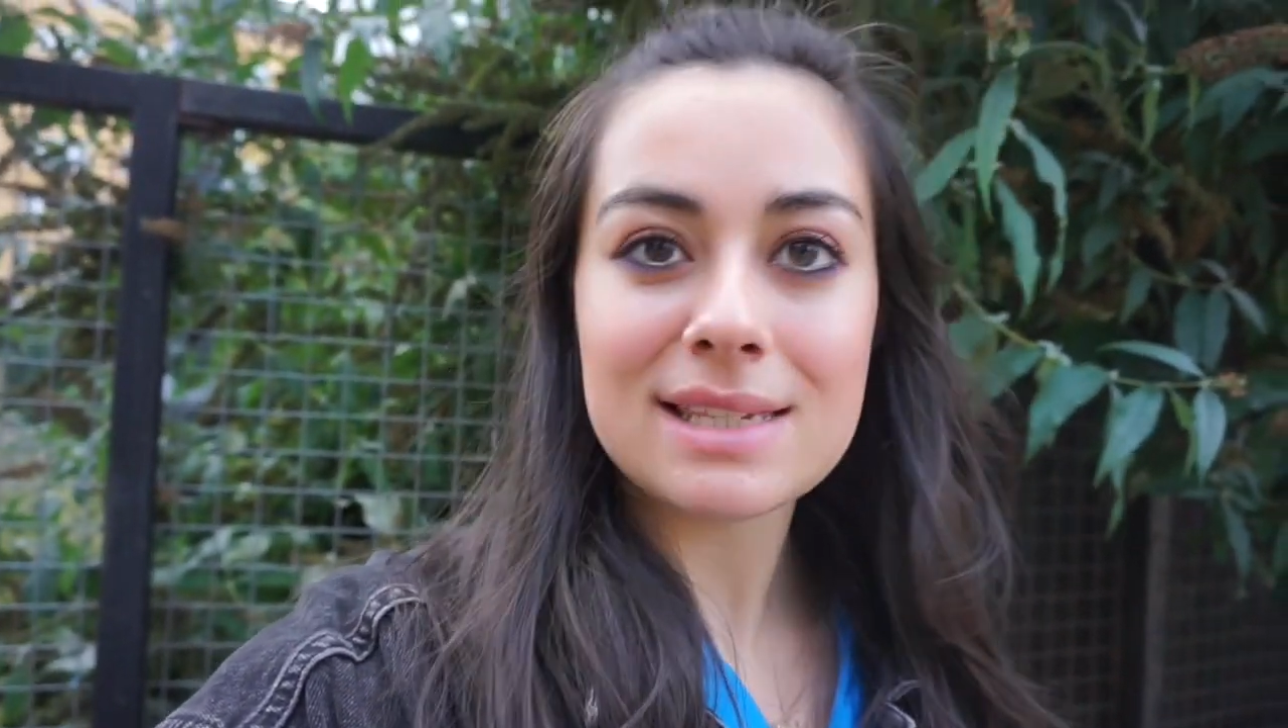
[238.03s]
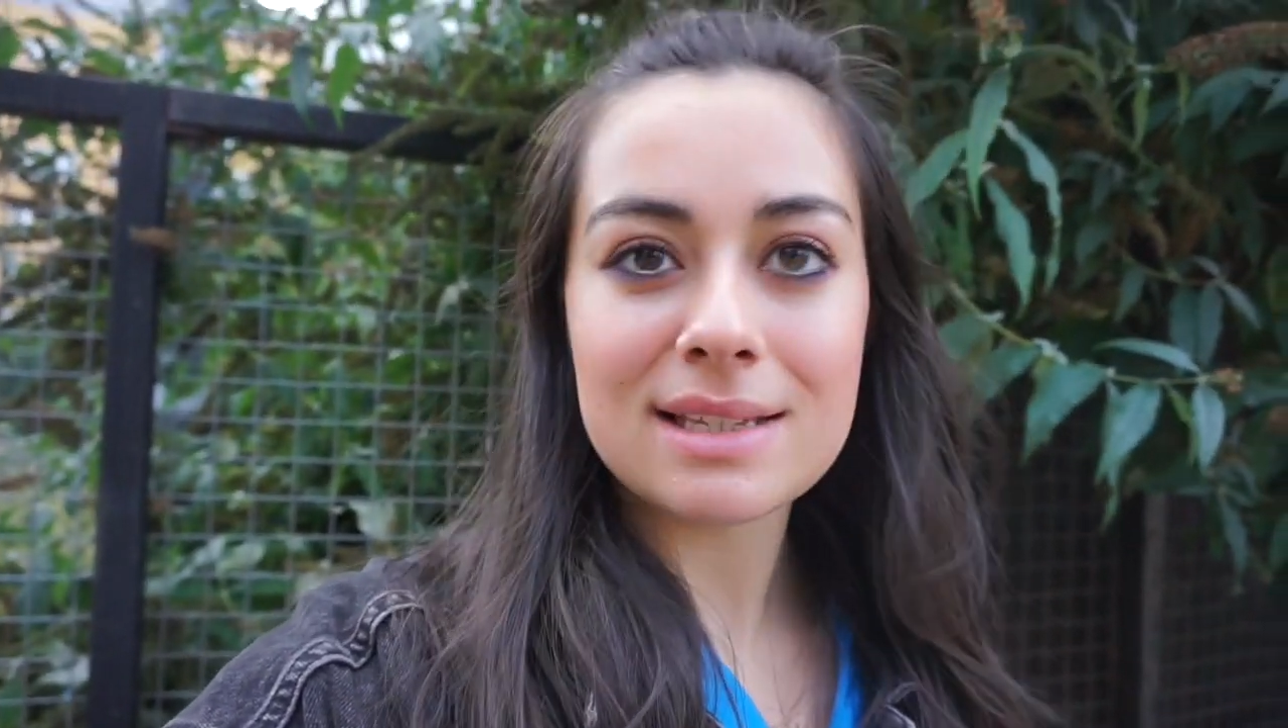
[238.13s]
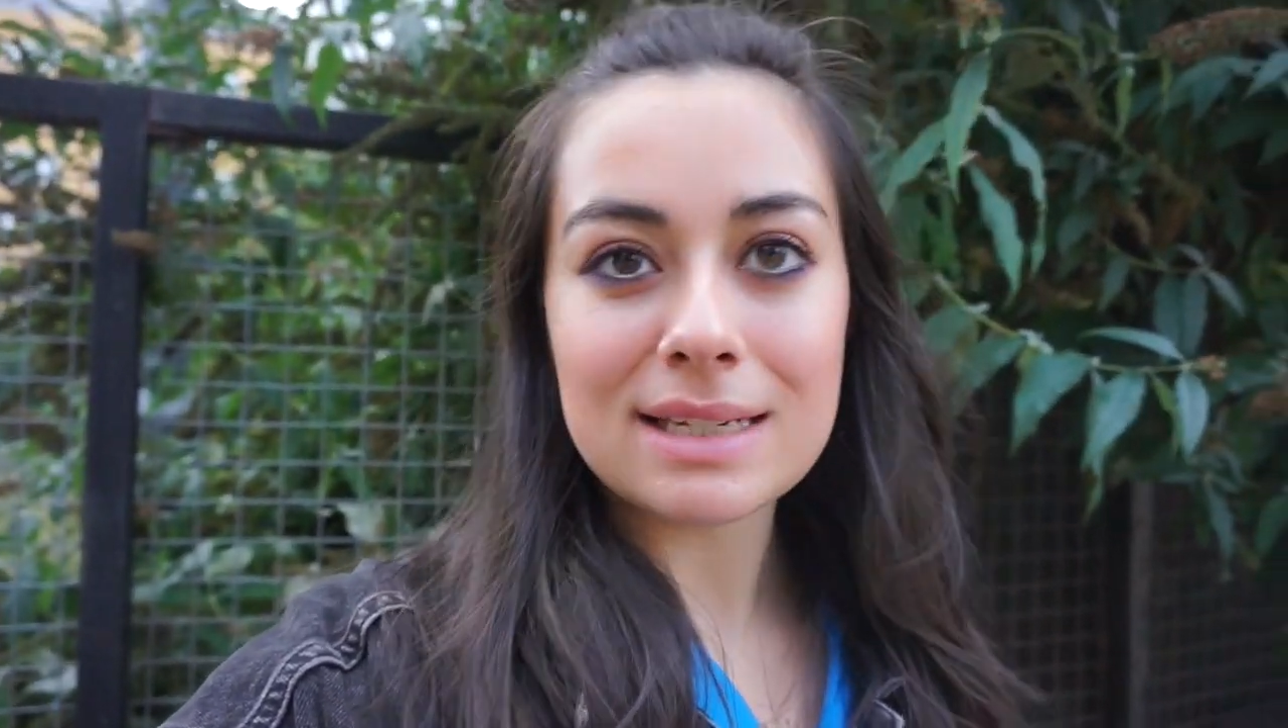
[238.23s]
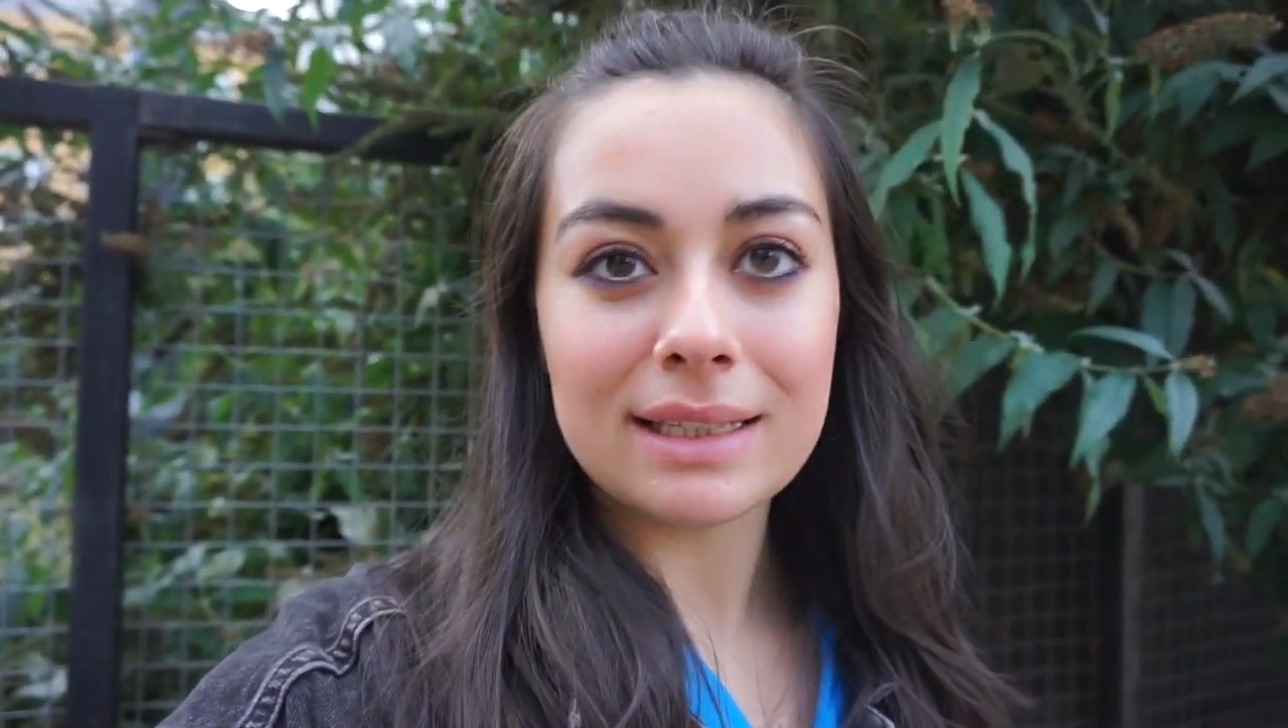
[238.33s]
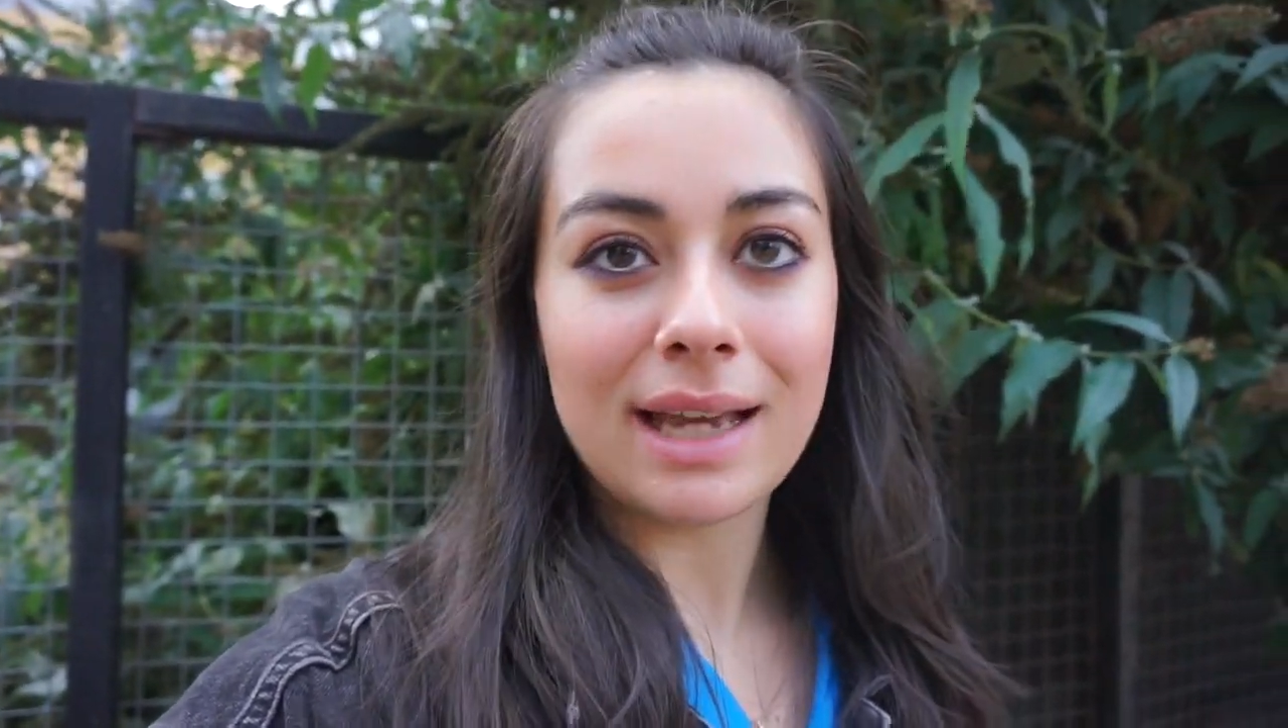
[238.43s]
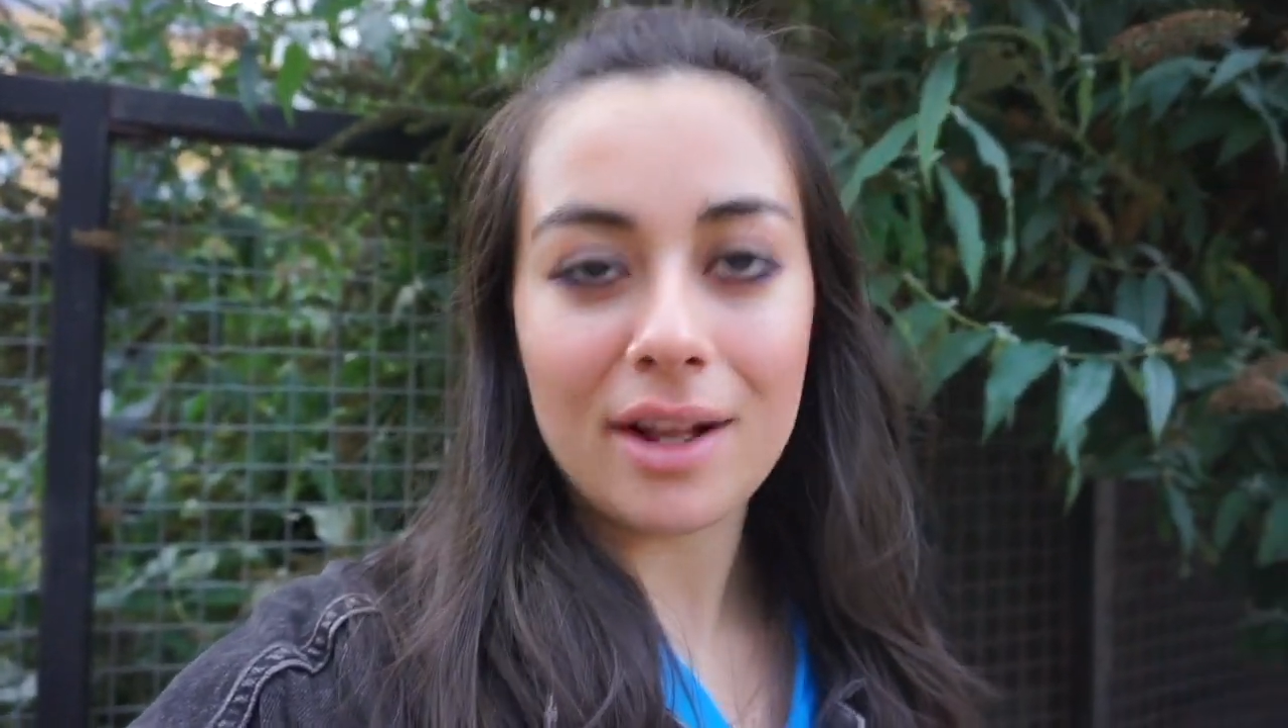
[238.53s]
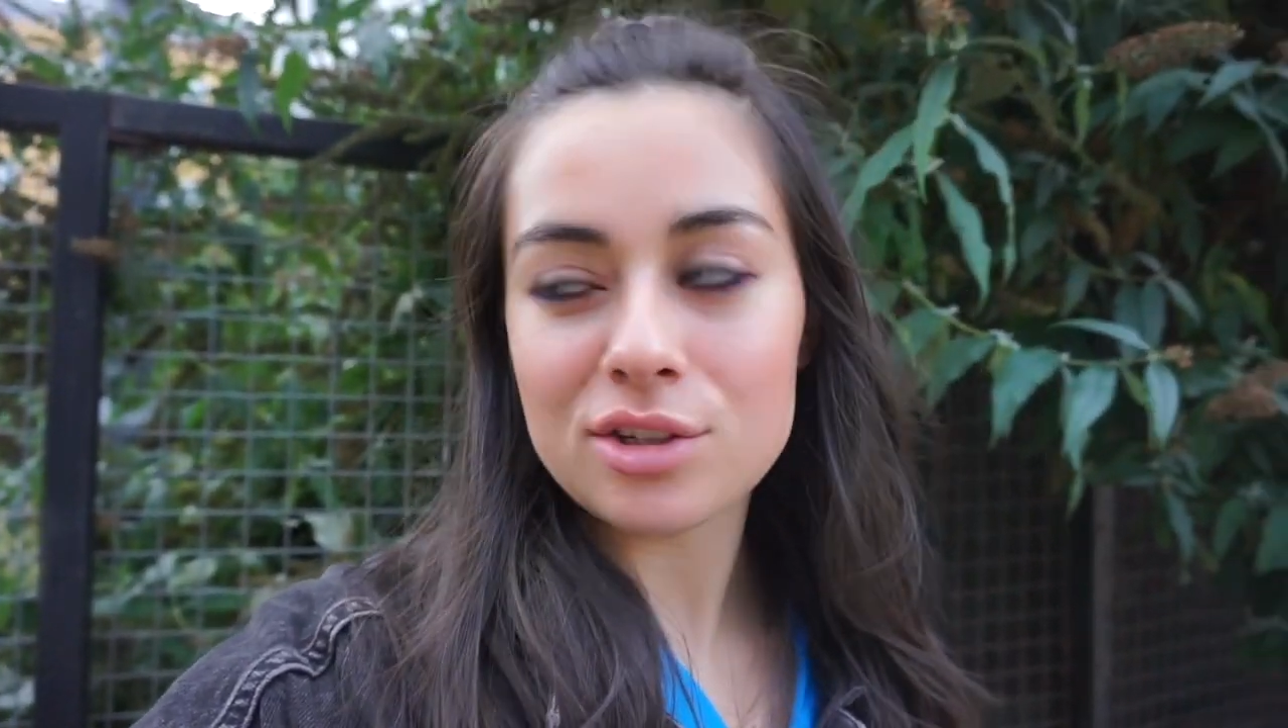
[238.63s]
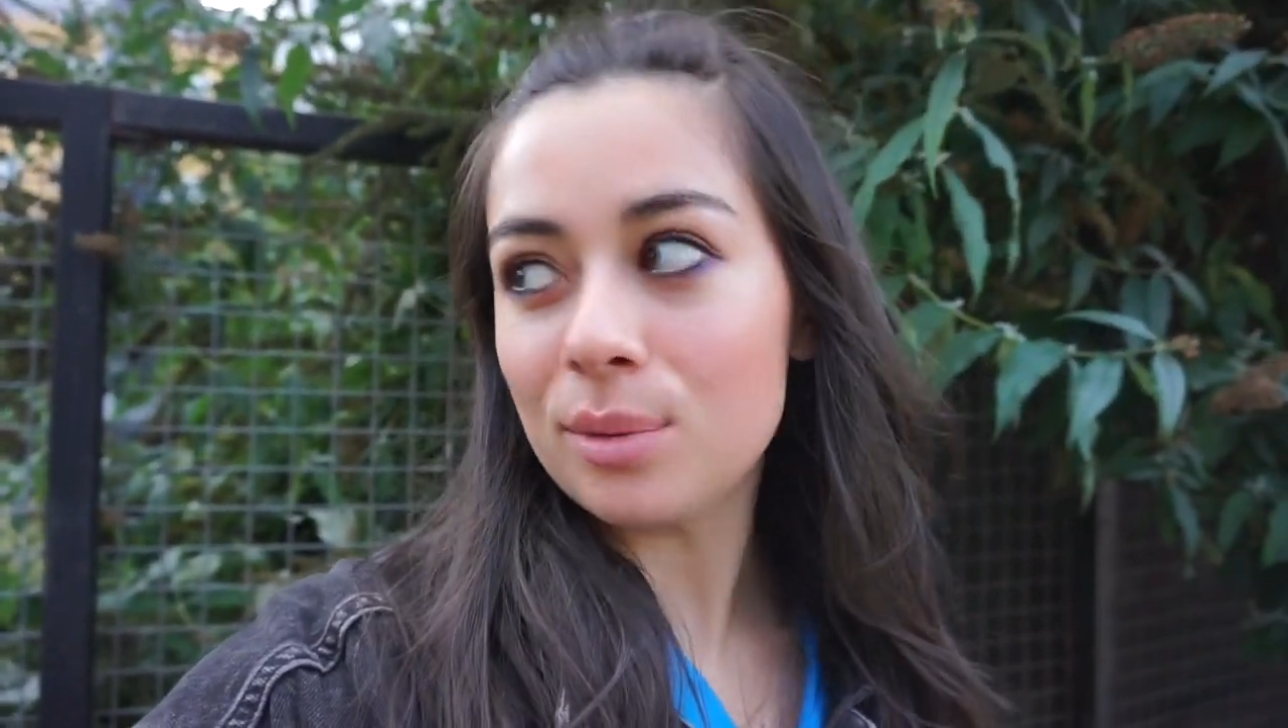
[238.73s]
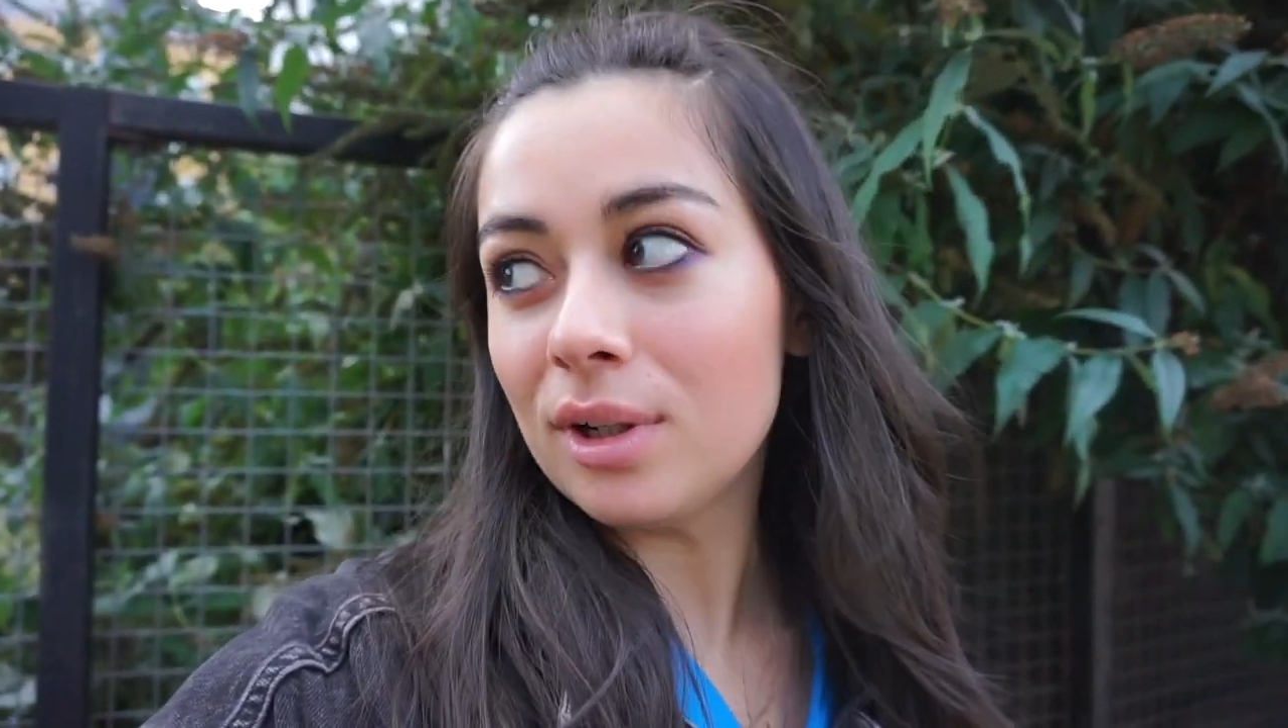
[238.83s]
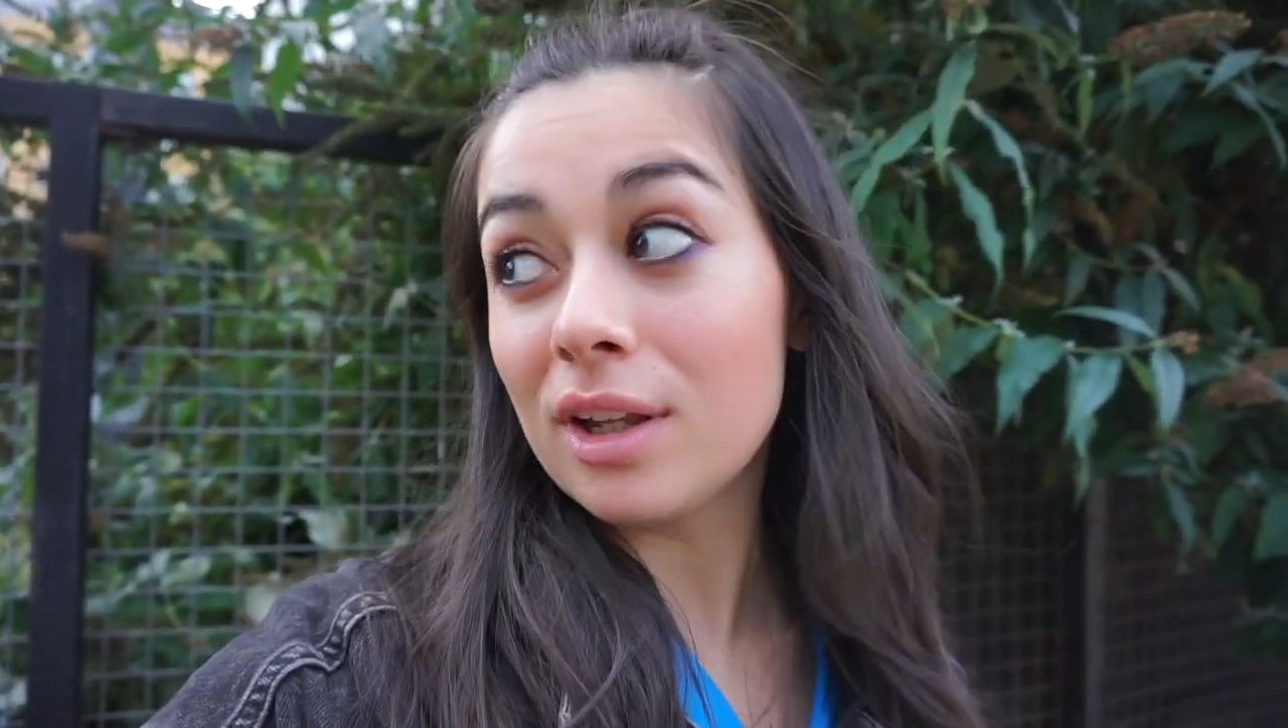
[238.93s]
until the
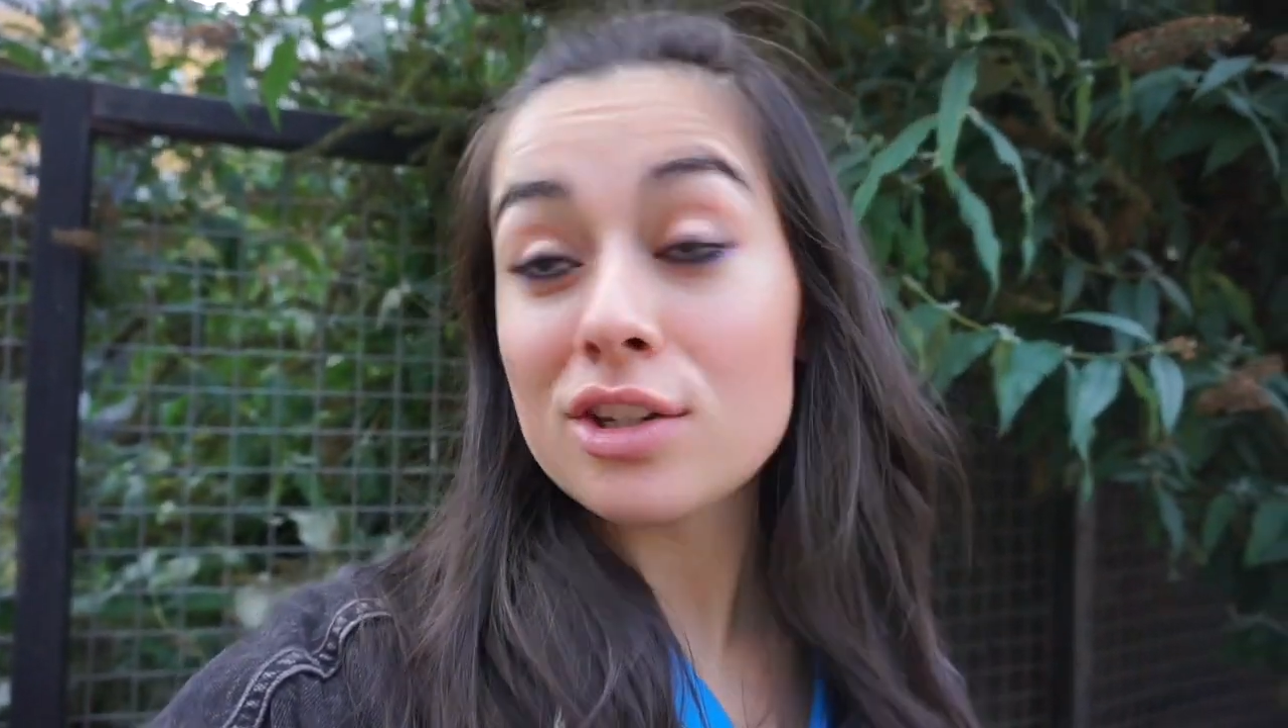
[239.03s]
actual